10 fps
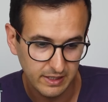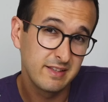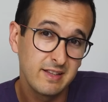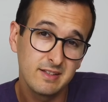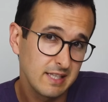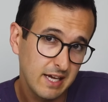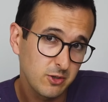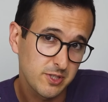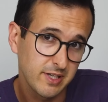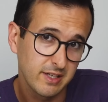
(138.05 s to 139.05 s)
and then the LEGO
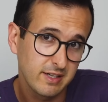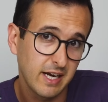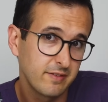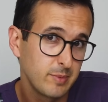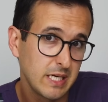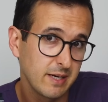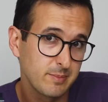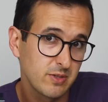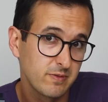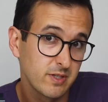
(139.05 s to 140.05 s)
set kind of
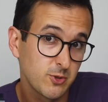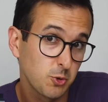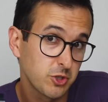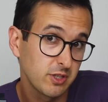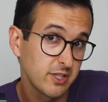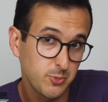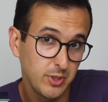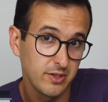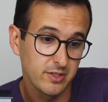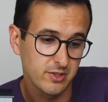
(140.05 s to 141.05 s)
becomes of a social
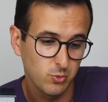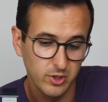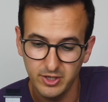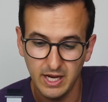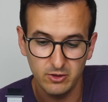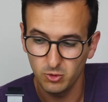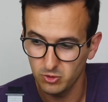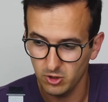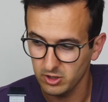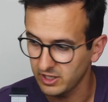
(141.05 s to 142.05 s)
experience where you get to
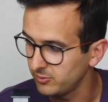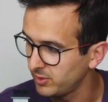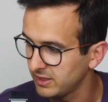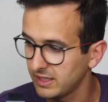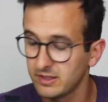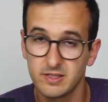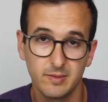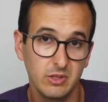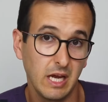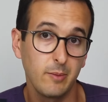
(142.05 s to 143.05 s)
talk and build at the
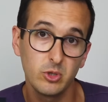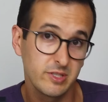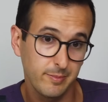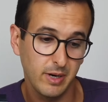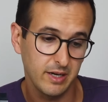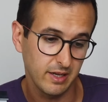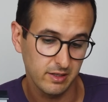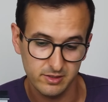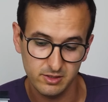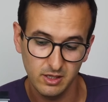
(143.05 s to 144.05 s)
same time with somebody
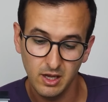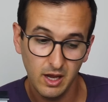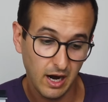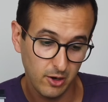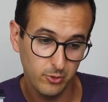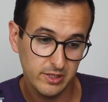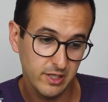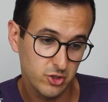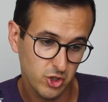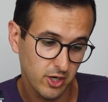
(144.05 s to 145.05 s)
else. I really
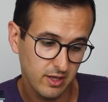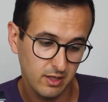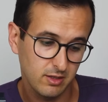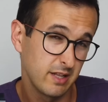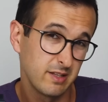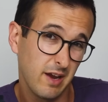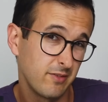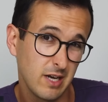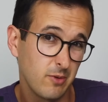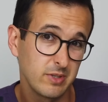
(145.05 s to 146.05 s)
enjoy that, and
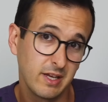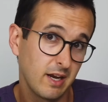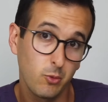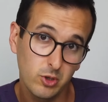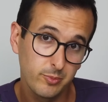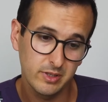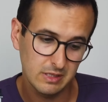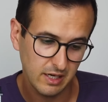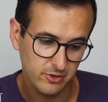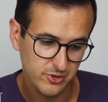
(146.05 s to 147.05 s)
every now and then I will build
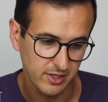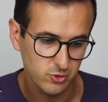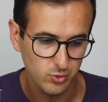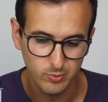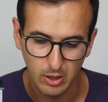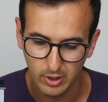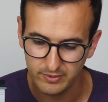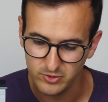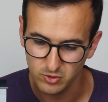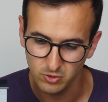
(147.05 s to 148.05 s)
LEGO sets with my
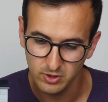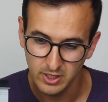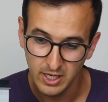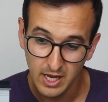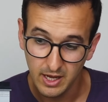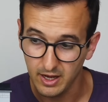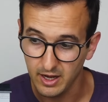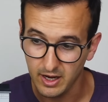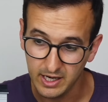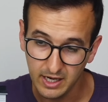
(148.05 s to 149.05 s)
wife, so
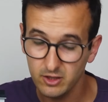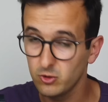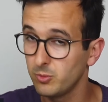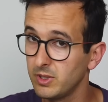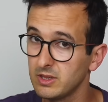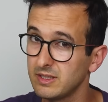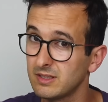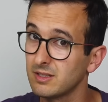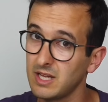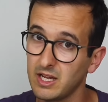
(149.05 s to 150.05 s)
getting to build
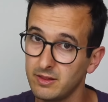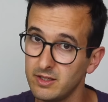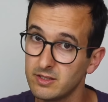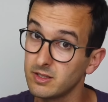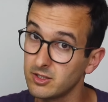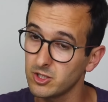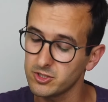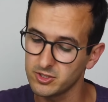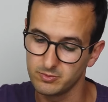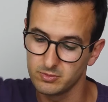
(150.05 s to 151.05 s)
it like this is
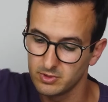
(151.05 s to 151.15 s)
awesome.